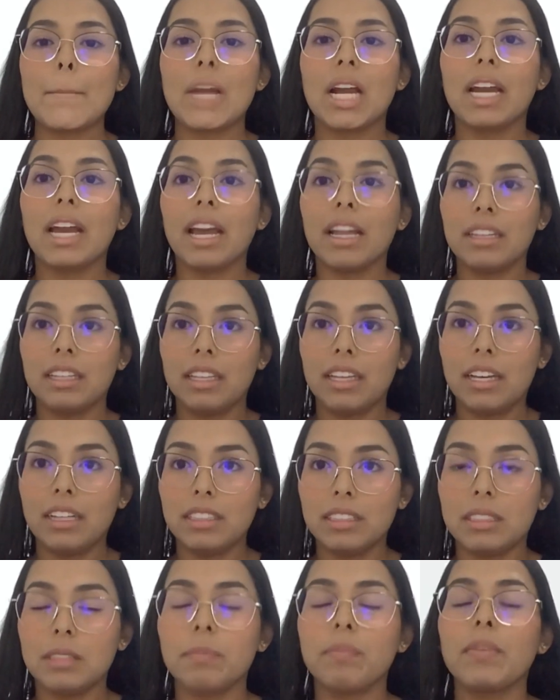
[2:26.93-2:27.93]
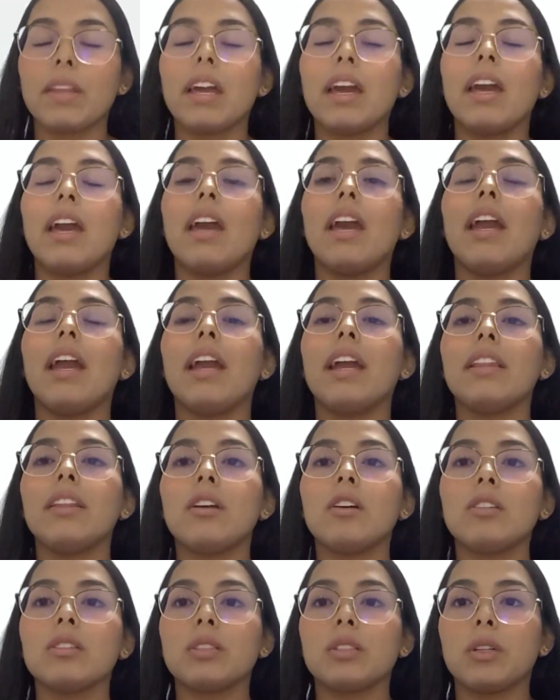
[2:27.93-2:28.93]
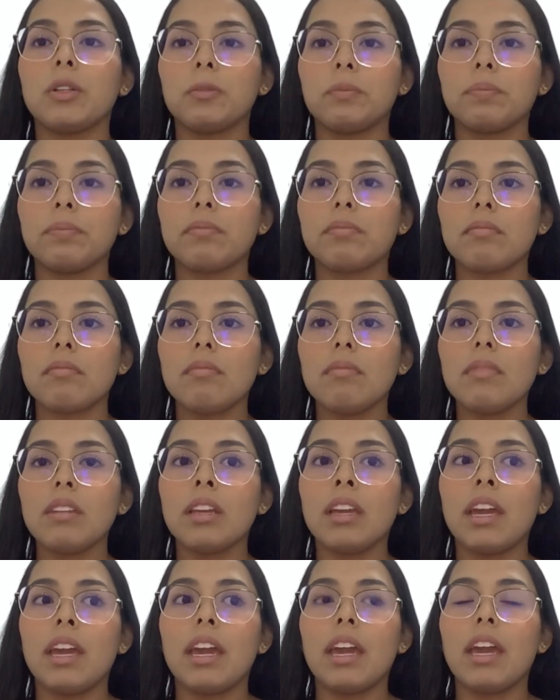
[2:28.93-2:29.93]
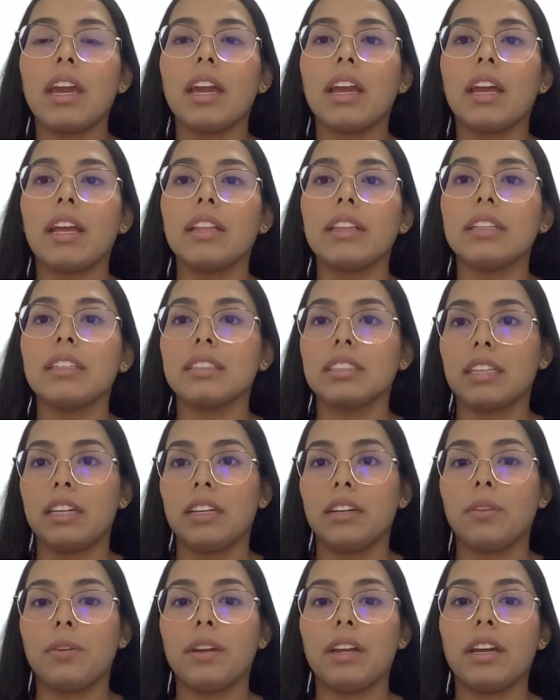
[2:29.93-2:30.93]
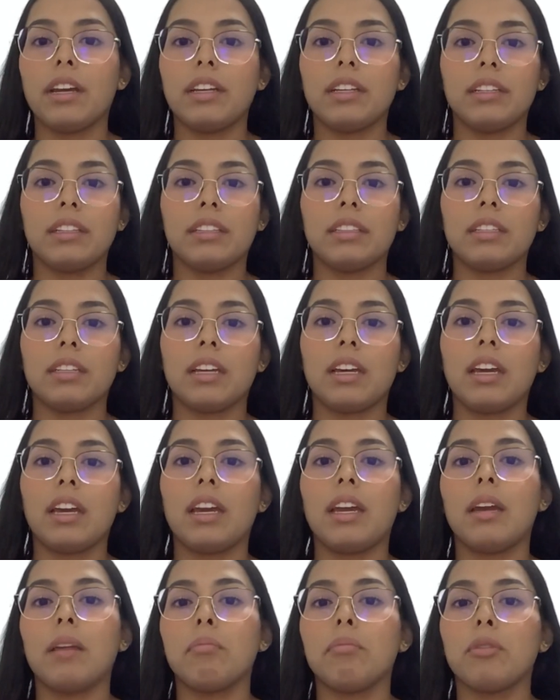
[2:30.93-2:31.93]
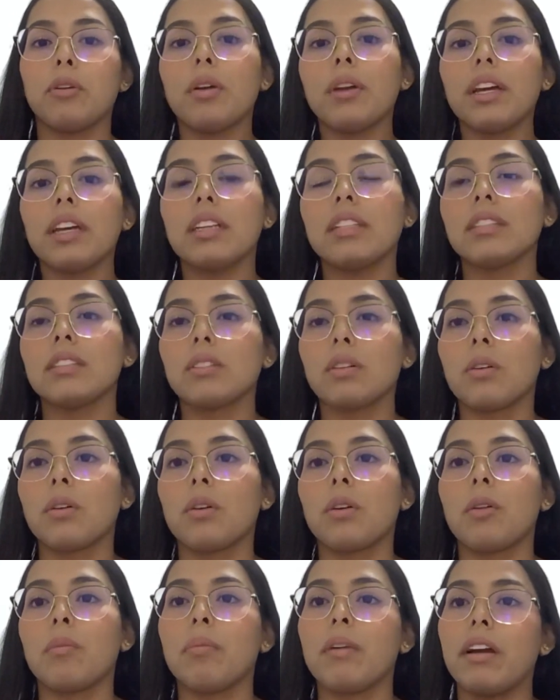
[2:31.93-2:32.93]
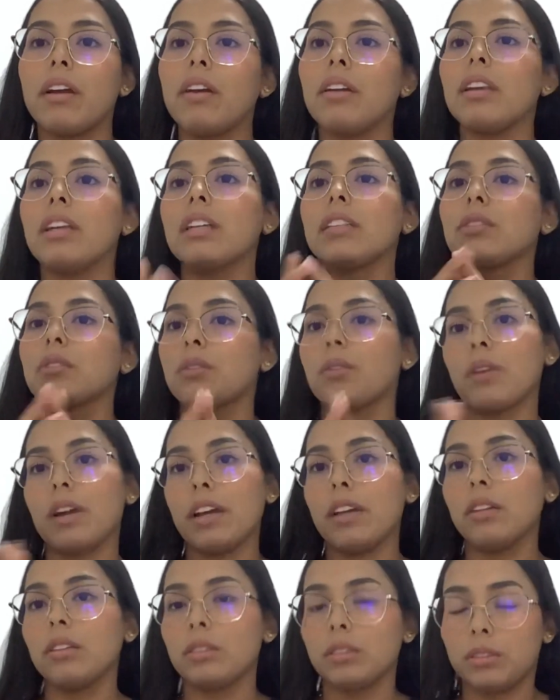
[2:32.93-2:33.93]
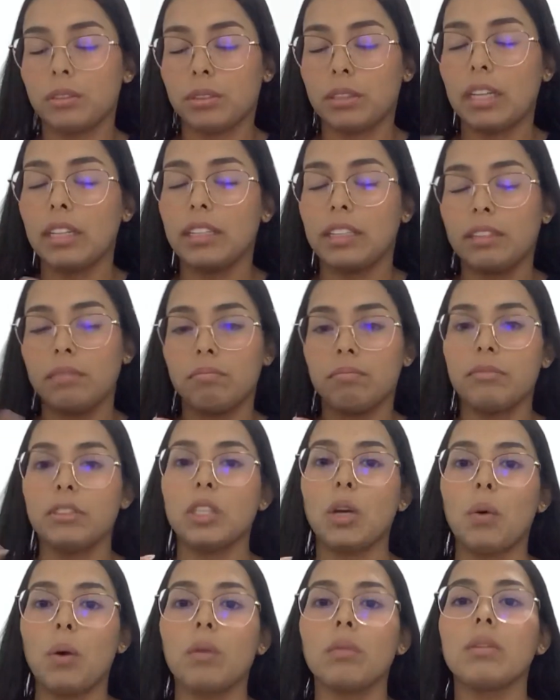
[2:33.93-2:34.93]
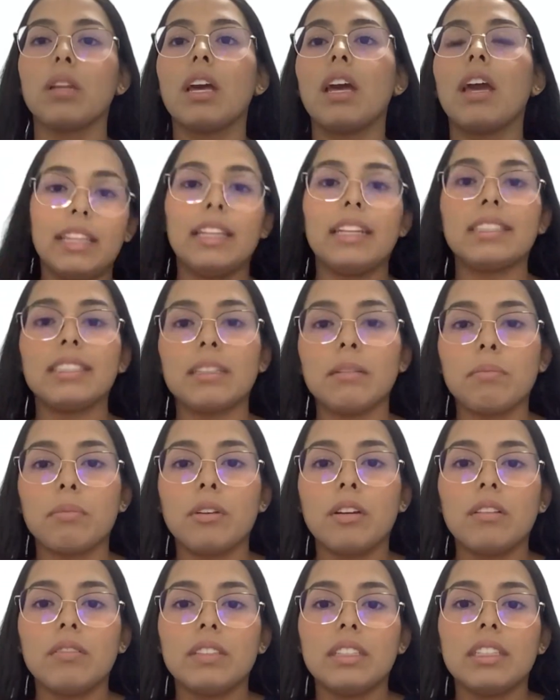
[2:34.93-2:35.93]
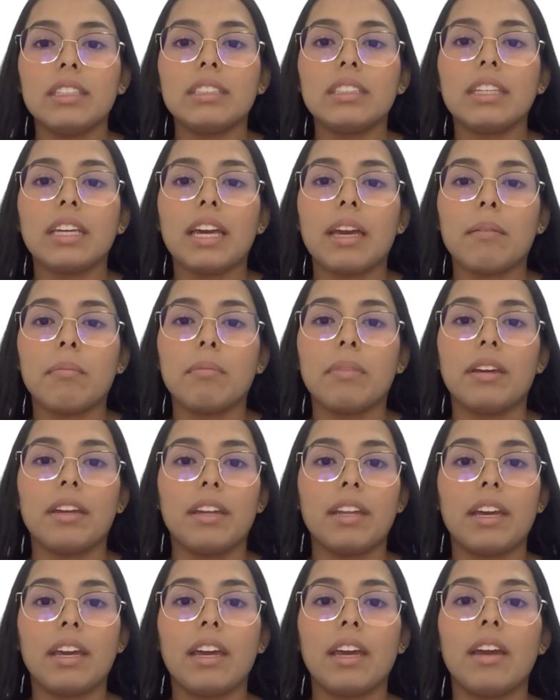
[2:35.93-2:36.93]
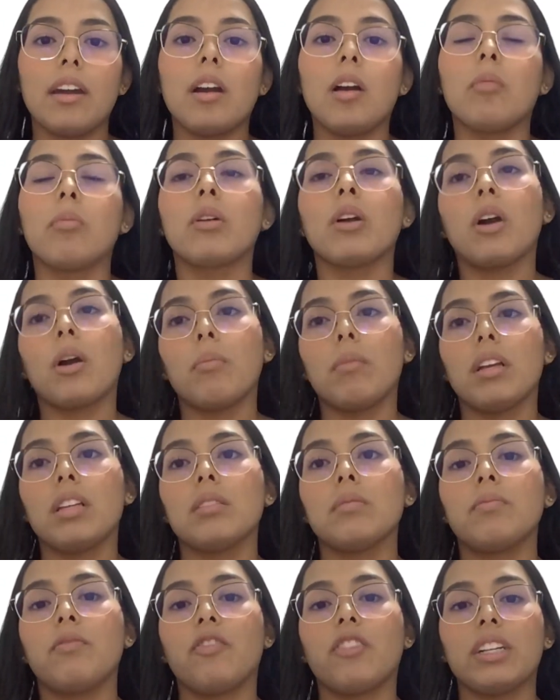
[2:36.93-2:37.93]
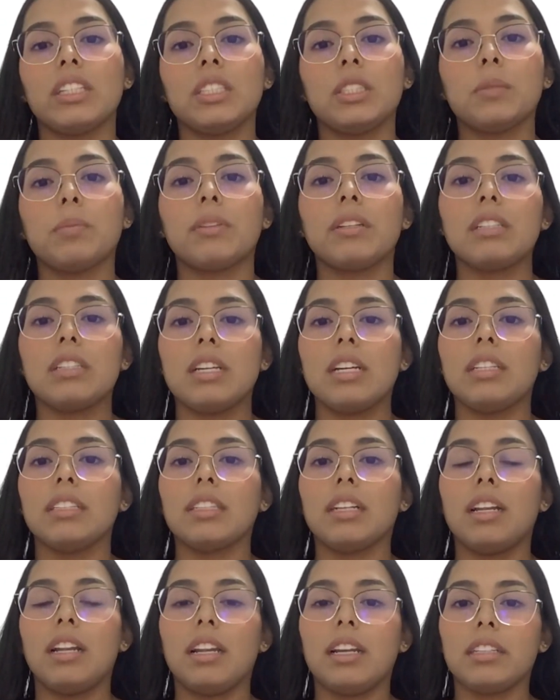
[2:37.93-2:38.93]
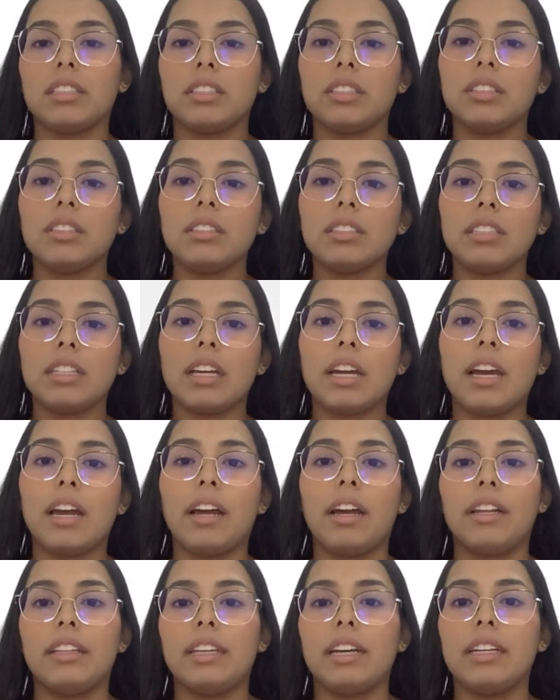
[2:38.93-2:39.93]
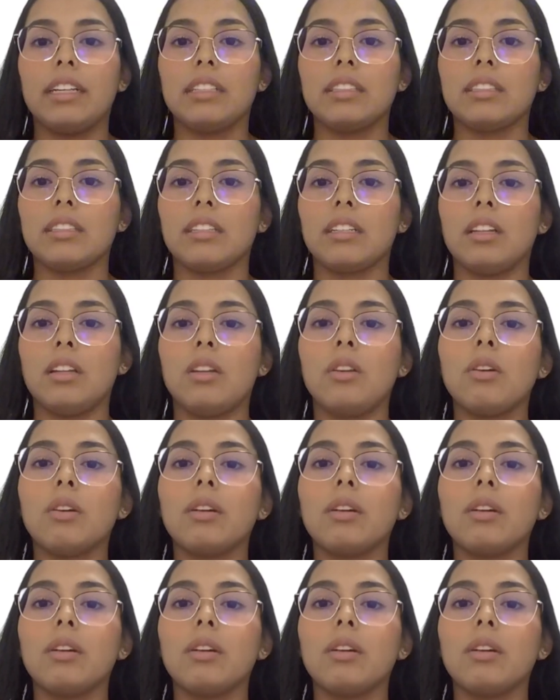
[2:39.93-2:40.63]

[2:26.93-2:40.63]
candidates, and also this can create protests or violence or riots and so on. An example of this can be the upcoming French presidential elections that is look